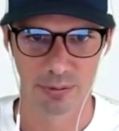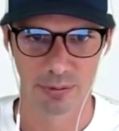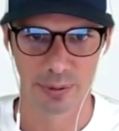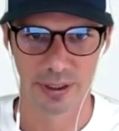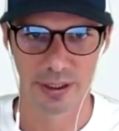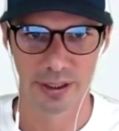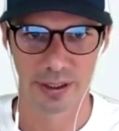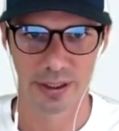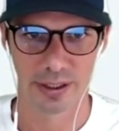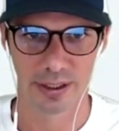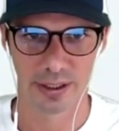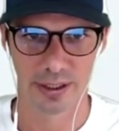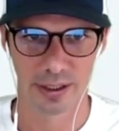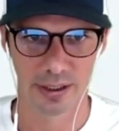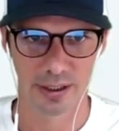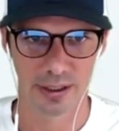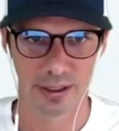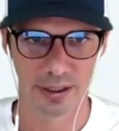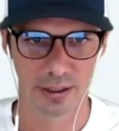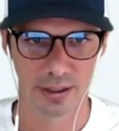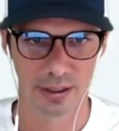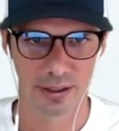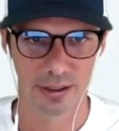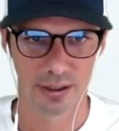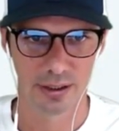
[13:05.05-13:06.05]
If we click
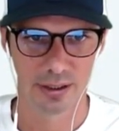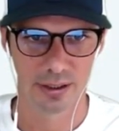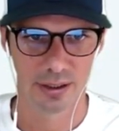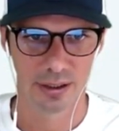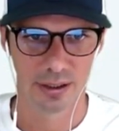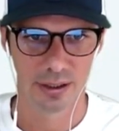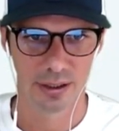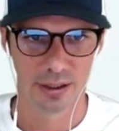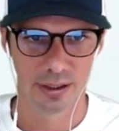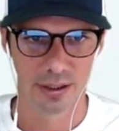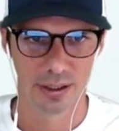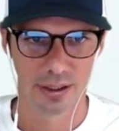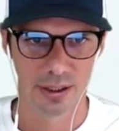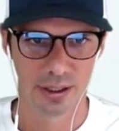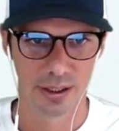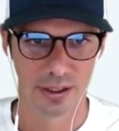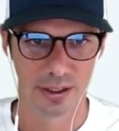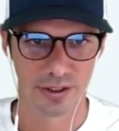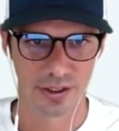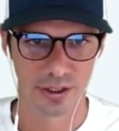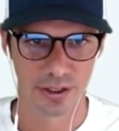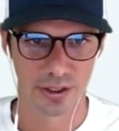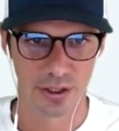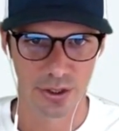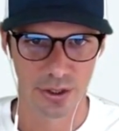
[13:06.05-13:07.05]
in,
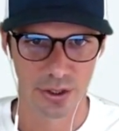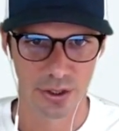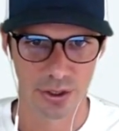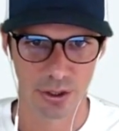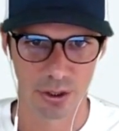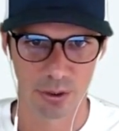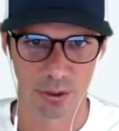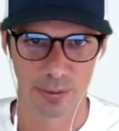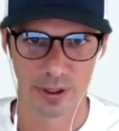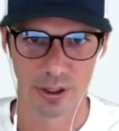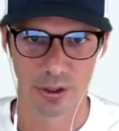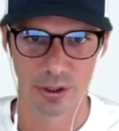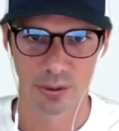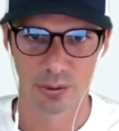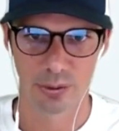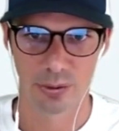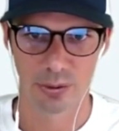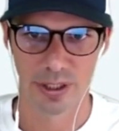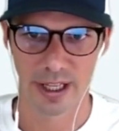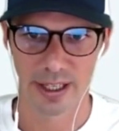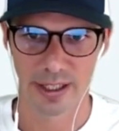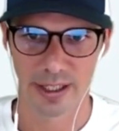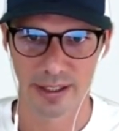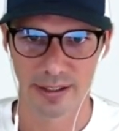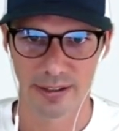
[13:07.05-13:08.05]
it's going to show me
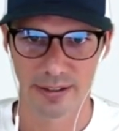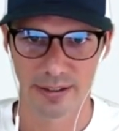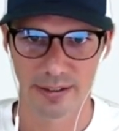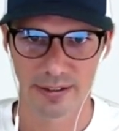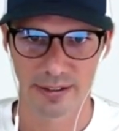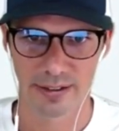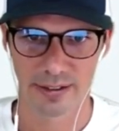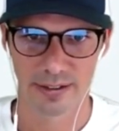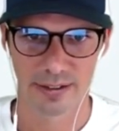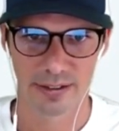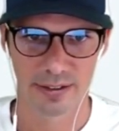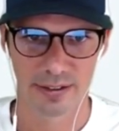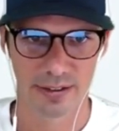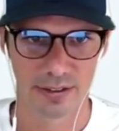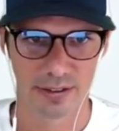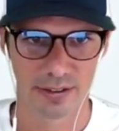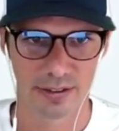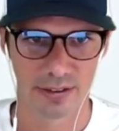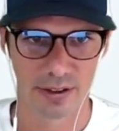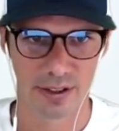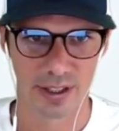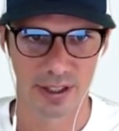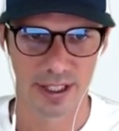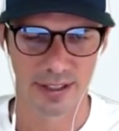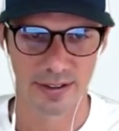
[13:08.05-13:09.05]
who that is.
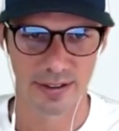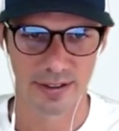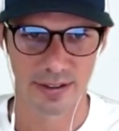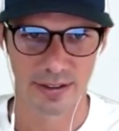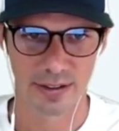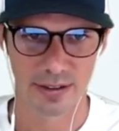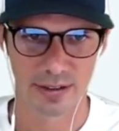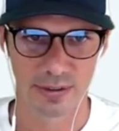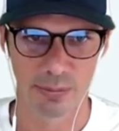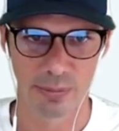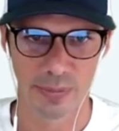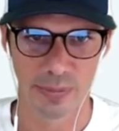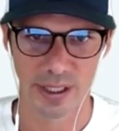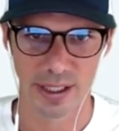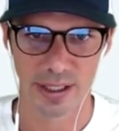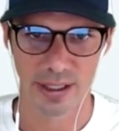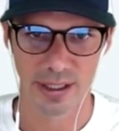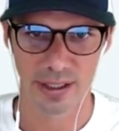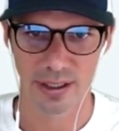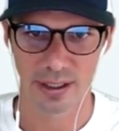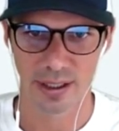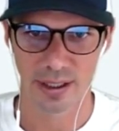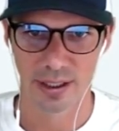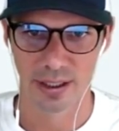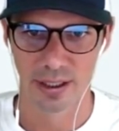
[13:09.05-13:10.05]
So that's
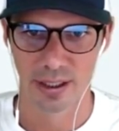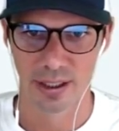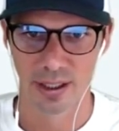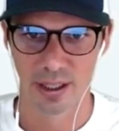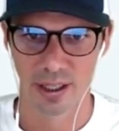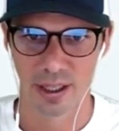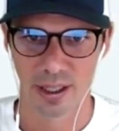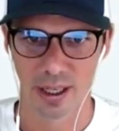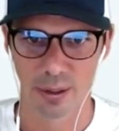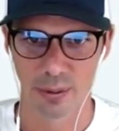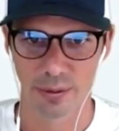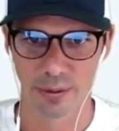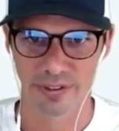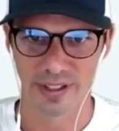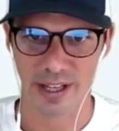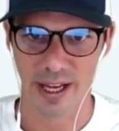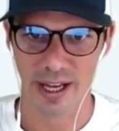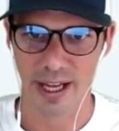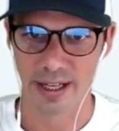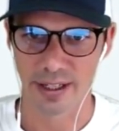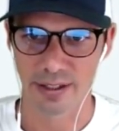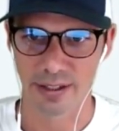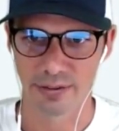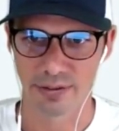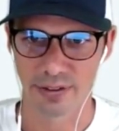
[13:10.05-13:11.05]
me. I was
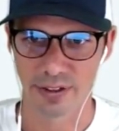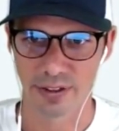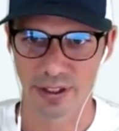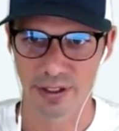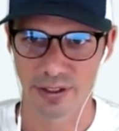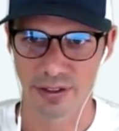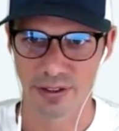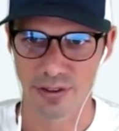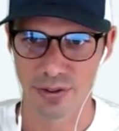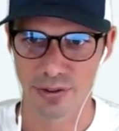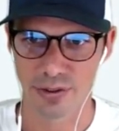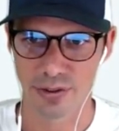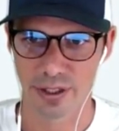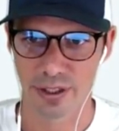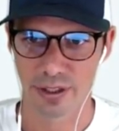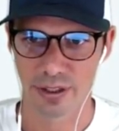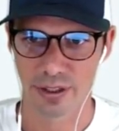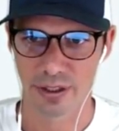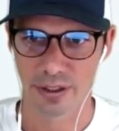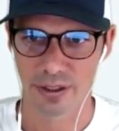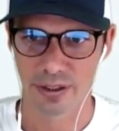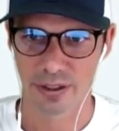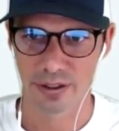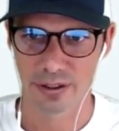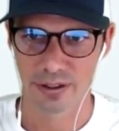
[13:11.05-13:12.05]
added via a
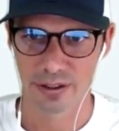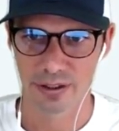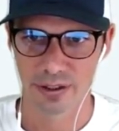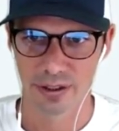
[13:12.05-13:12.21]
trigger.